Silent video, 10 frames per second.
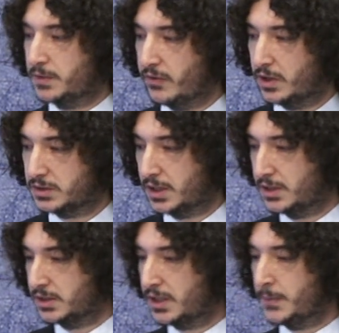
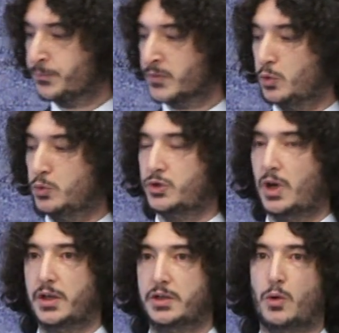Gaziantep, and
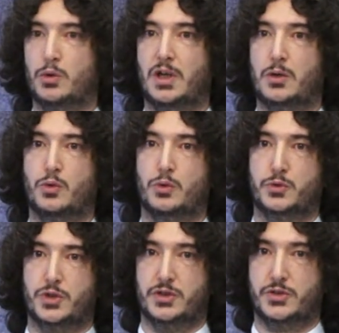Antalya in order to be
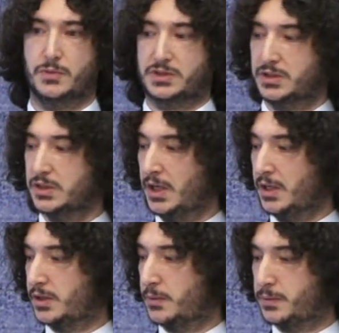able to base this
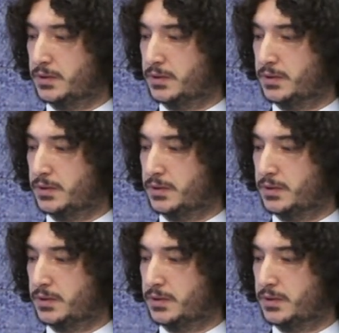scientific